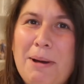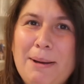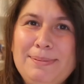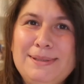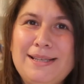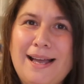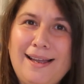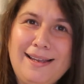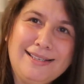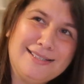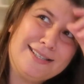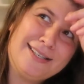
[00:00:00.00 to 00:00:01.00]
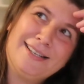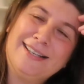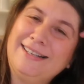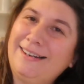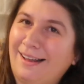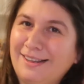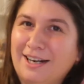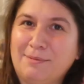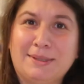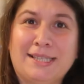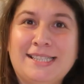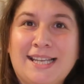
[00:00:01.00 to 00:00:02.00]
website. Not that
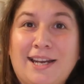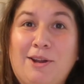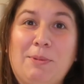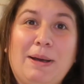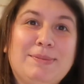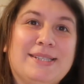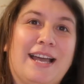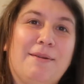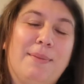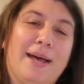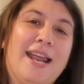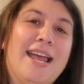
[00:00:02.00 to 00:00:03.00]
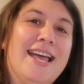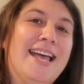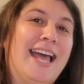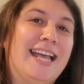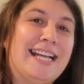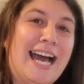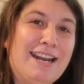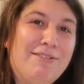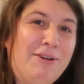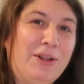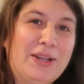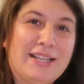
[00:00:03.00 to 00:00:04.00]
I'm on the dating website, but it kind of
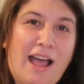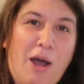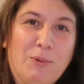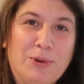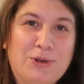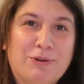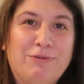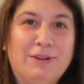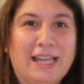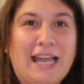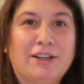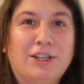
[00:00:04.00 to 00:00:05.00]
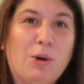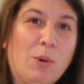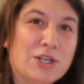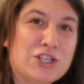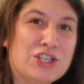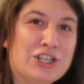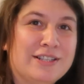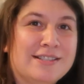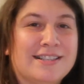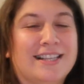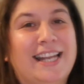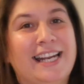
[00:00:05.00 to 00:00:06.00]
felt like that when you're filling out the
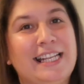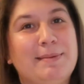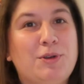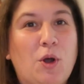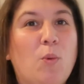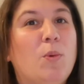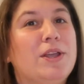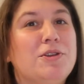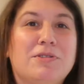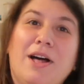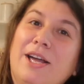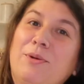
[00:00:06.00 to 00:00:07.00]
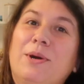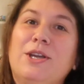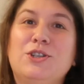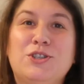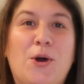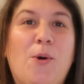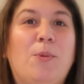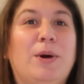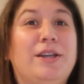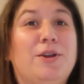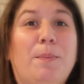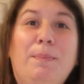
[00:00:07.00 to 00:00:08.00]
questions, letting them know what you like, what you don't,
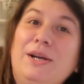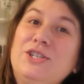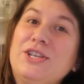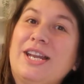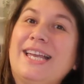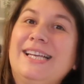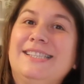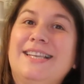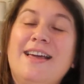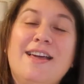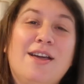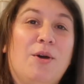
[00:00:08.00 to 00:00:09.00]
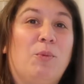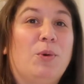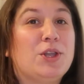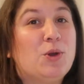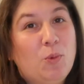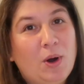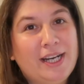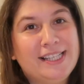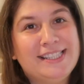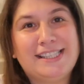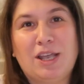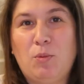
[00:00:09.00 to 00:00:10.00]
what your budget is, what you want
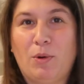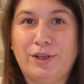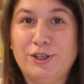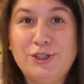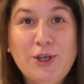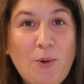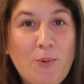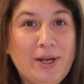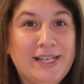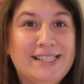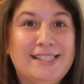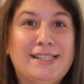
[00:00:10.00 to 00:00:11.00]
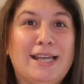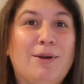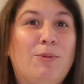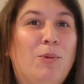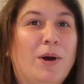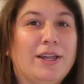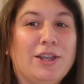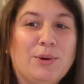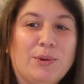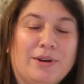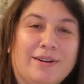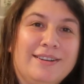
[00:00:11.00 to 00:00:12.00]
to see, what you don't want to see, what
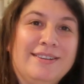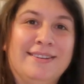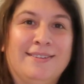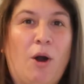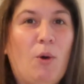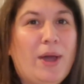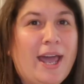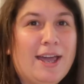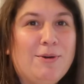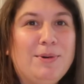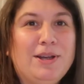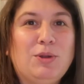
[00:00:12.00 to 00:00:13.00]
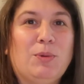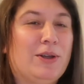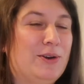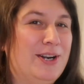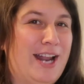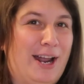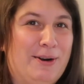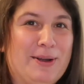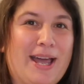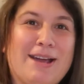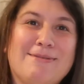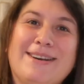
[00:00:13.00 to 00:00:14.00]
you're okay with, what you're not
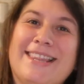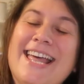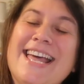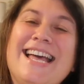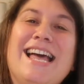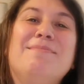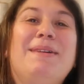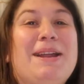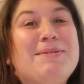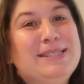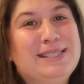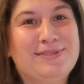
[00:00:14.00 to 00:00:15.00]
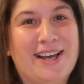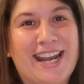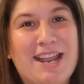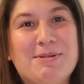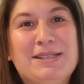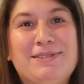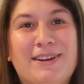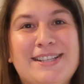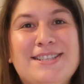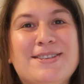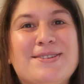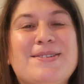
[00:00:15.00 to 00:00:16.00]
okay with. But it was fun. It was fun
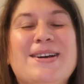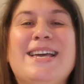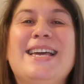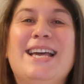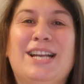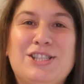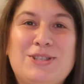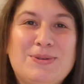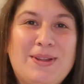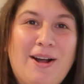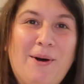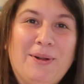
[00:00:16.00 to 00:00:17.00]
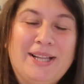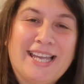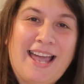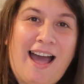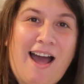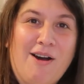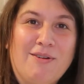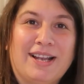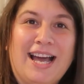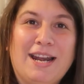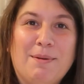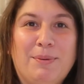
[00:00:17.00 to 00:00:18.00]
to do the whole account,
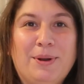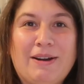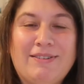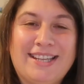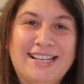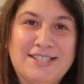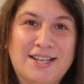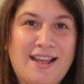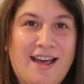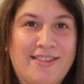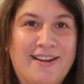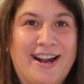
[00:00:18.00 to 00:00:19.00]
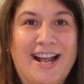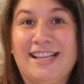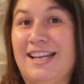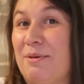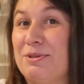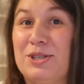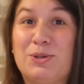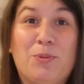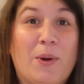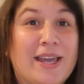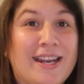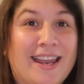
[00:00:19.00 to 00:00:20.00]
kind of put everything together, and then I was just
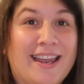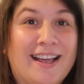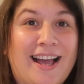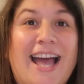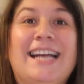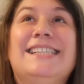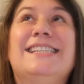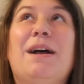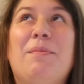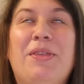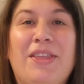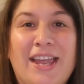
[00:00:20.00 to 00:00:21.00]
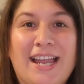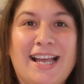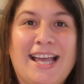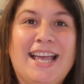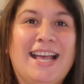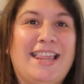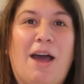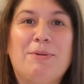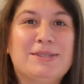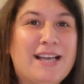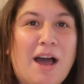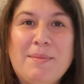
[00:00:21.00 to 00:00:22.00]
waiting. I had something that
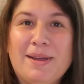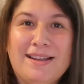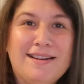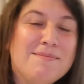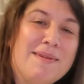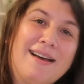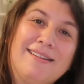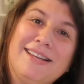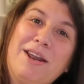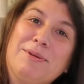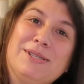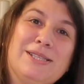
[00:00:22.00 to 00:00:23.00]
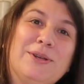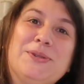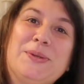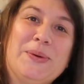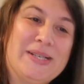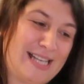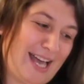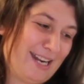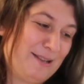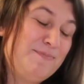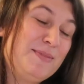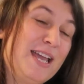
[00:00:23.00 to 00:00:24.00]
was coming in the mail and I was so
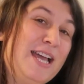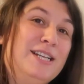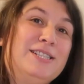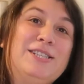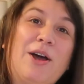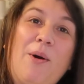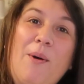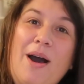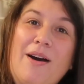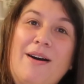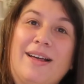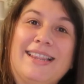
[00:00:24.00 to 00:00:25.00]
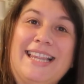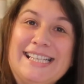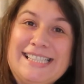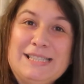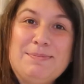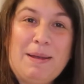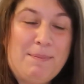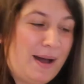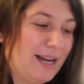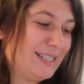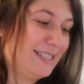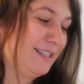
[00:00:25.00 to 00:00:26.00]
excited. So this is my
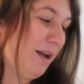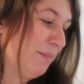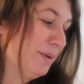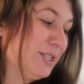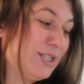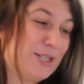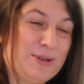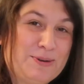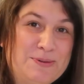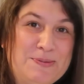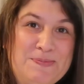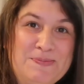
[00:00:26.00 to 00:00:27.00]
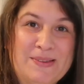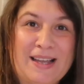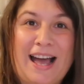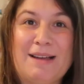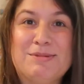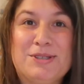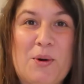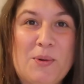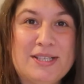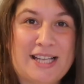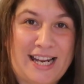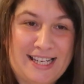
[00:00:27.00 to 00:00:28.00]
box number 2. I'm so
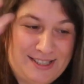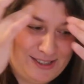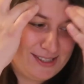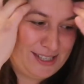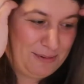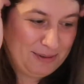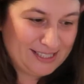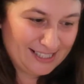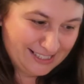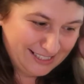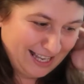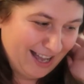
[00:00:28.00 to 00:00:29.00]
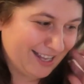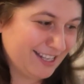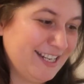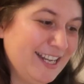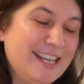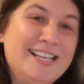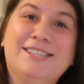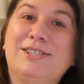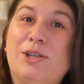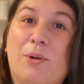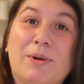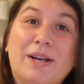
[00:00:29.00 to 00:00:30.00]
excited to see what's inside,
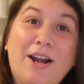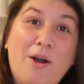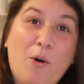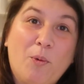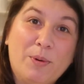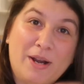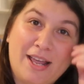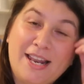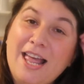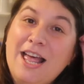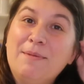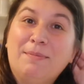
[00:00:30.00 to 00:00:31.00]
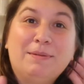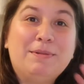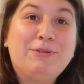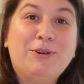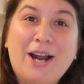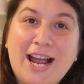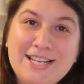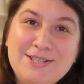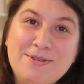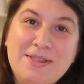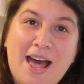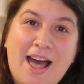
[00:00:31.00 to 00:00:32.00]
so we're gonna open it. But before I
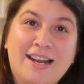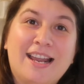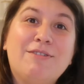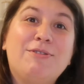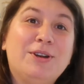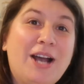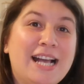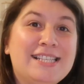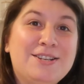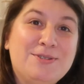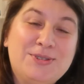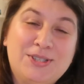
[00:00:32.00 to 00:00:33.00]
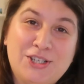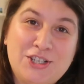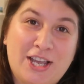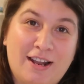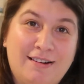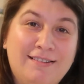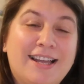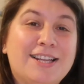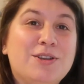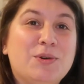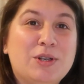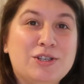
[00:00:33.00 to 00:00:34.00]
do that, if you guys are new to the channel
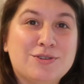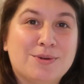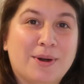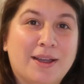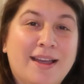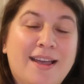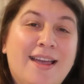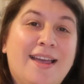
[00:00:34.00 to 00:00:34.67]
and you enjoy